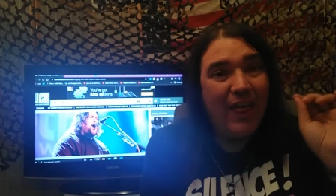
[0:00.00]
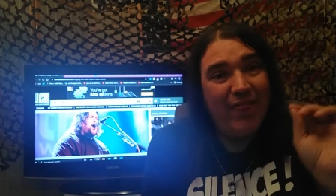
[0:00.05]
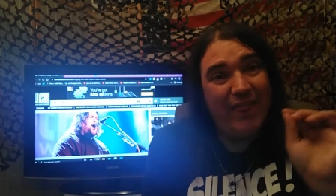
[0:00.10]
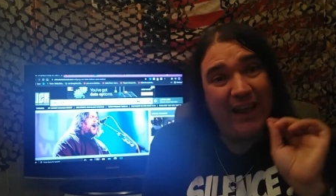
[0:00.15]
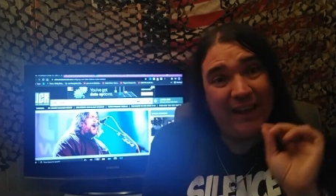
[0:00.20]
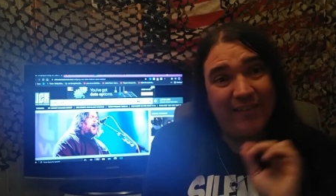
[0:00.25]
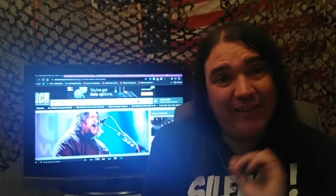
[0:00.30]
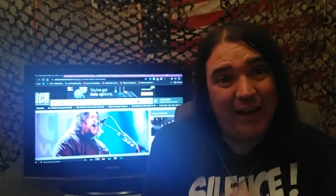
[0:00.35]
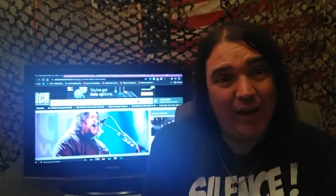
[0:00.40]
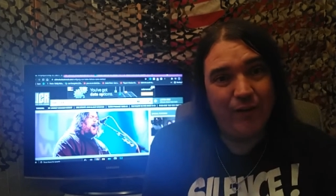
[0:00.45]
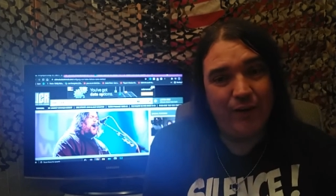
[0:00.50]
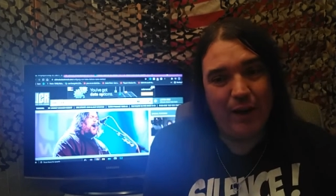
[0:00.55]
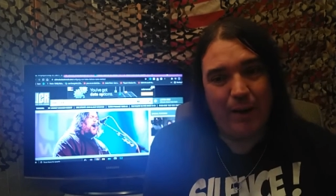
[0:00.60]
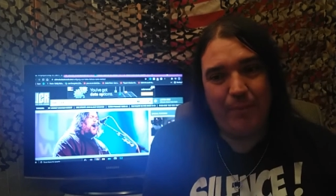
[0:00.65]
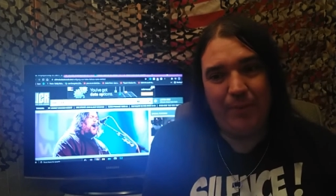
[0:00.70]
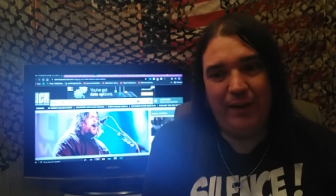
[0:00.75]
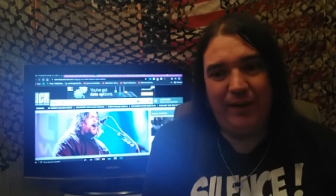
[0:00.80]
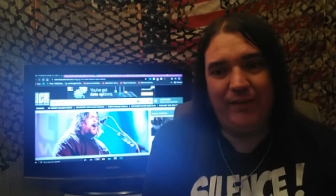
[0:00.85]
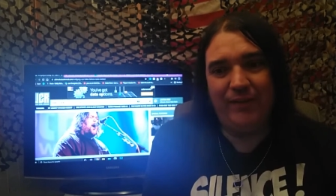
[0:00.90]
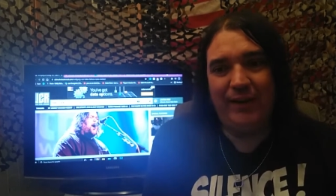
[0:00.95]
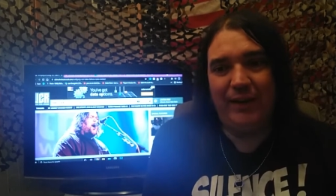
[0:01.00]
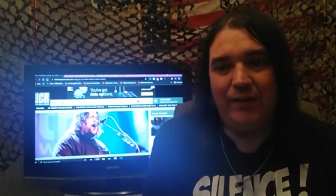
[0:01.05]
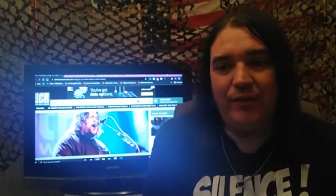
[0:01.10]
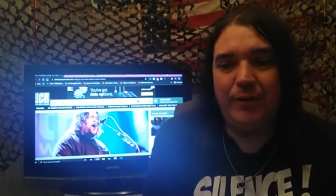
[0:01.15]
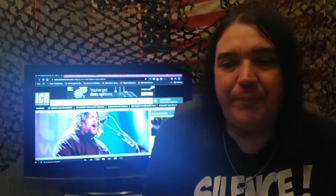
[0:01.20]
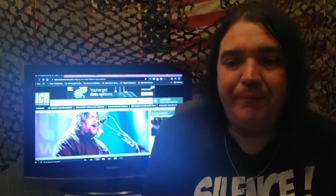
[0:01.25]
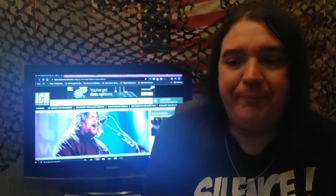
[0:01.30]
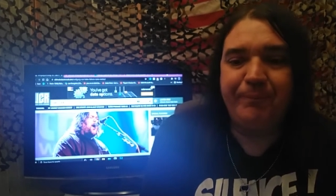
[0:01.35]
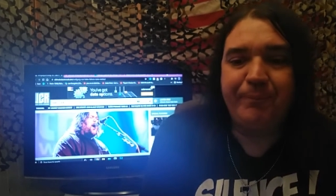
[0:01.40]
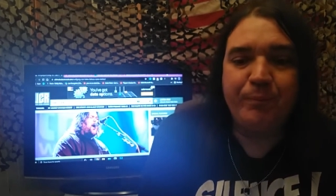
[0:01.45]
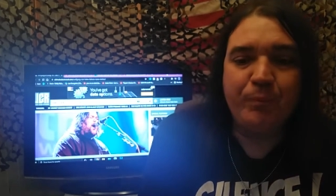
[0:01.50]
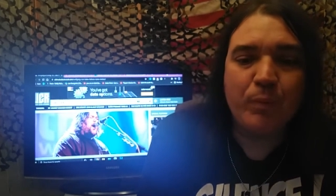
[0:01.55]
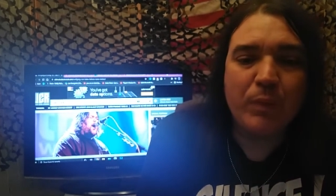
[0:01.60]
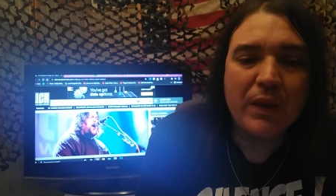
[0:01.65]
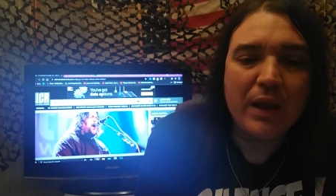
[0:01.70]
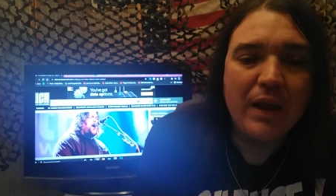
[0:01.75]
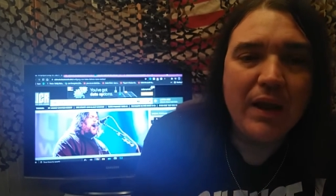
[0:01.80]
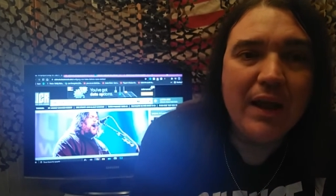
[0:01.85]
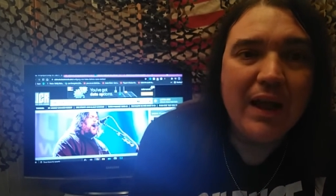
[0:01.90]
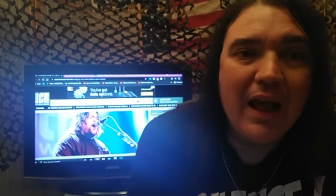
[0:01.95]
That's how dumb this is.
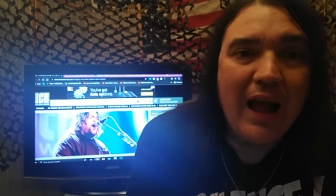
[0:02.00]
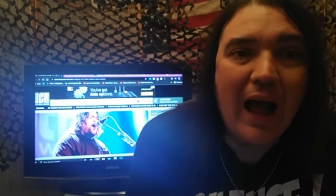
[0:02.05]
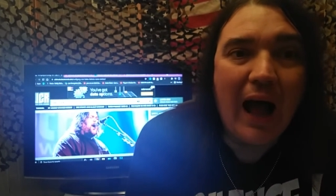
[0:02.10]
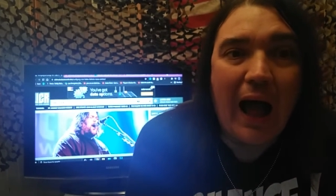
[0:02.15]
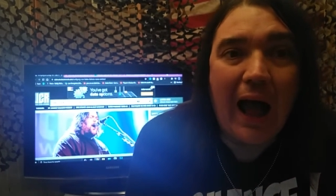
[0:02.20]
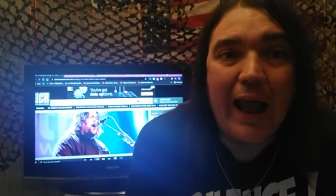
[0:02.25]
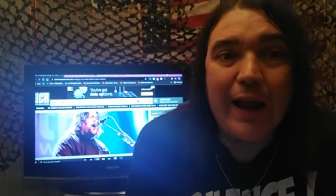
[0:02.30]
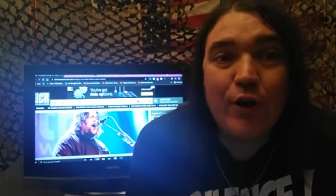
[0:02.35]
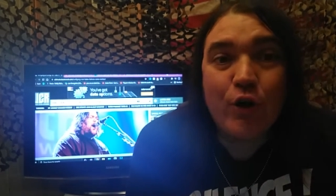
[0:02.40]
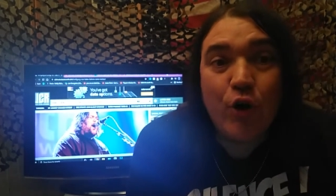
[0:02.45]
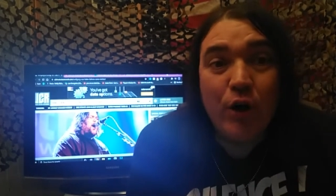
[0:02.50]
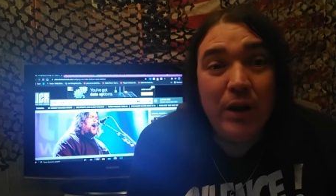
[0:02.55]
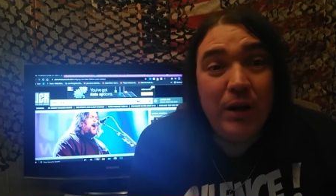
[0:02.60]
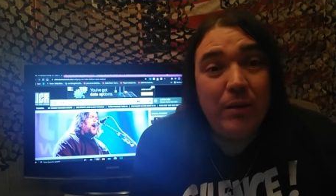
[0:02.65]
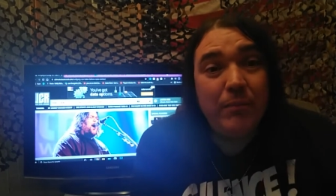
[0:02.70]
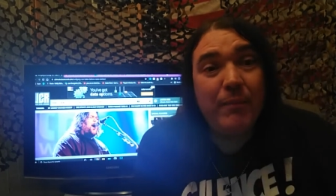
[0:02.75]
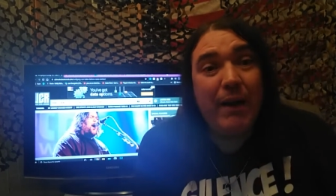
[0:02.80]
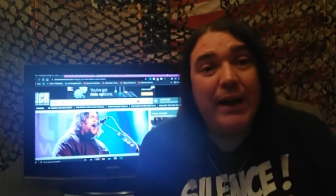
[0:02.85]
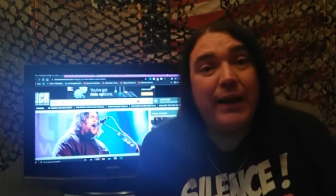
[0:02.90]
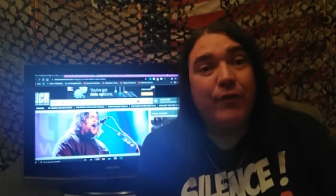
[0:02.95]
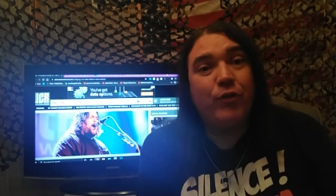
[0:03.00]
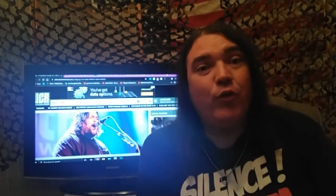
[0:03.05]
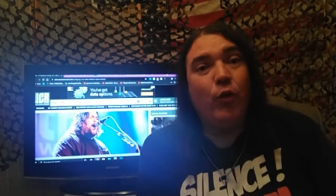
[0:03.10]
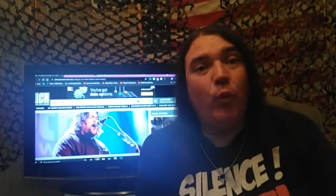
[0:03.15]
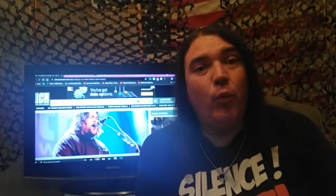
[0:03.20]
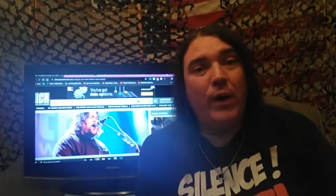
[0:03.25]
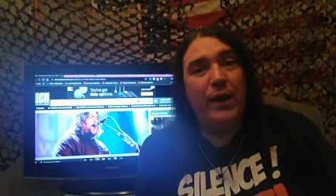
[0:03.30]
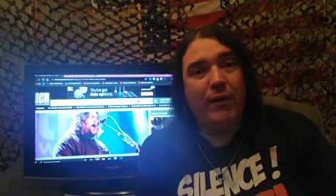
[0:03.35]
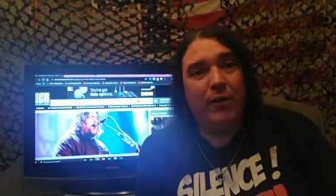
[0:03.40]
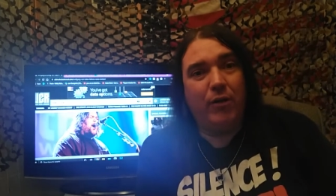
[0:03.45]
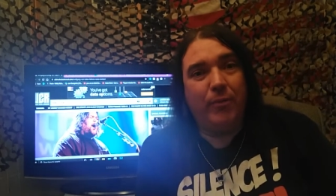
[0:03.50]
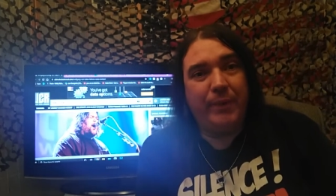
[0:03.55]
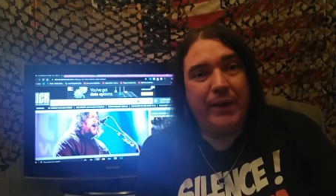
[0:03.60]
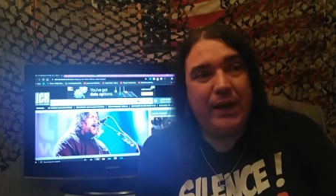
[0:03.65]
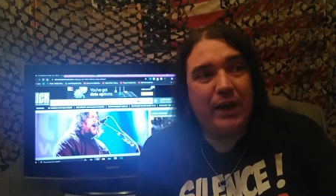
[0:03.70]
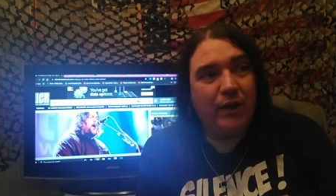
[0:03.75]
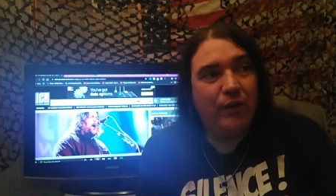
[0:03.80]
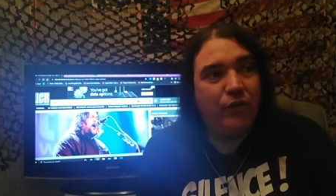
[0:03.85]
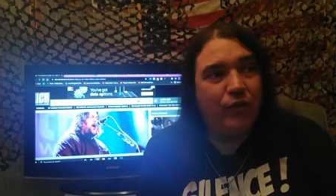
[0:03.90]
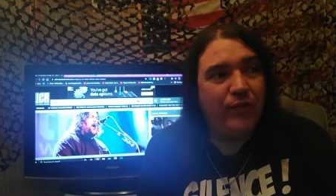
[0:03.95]
I couldn't make it the winner
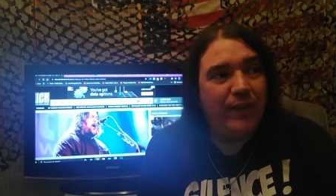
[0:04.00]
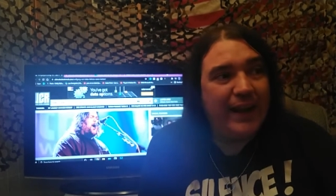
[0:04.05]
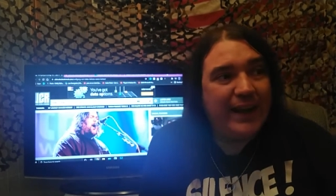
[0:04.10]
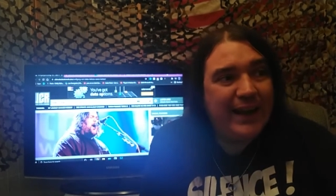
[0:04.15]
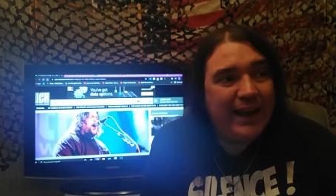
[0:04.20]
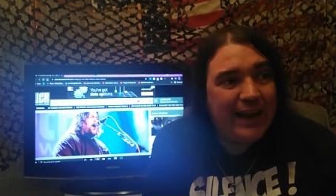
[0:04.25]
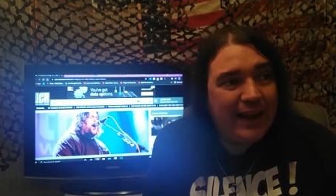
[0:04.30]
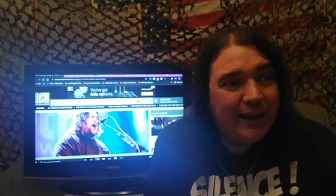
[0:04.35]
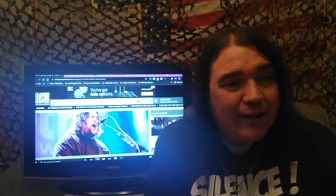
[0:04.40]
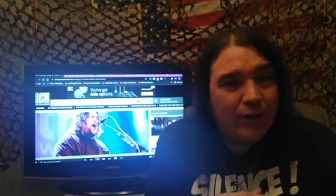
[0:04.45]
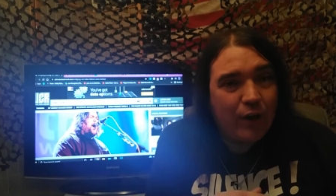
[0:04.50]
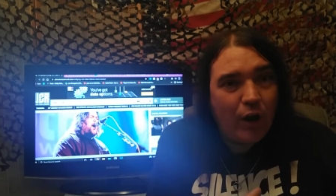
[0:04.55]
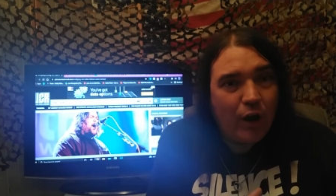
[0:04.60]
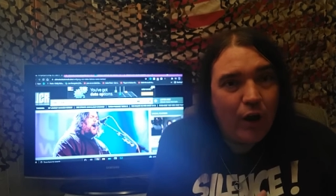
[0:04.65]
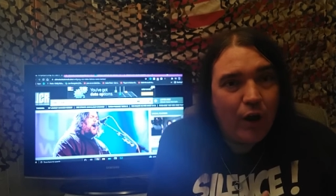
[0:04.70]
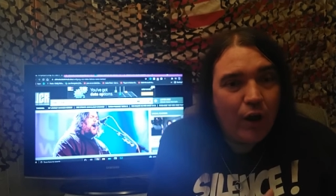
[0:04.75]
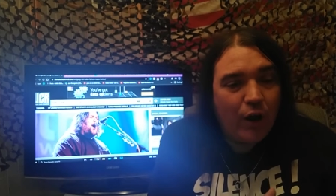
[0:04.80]
because they can't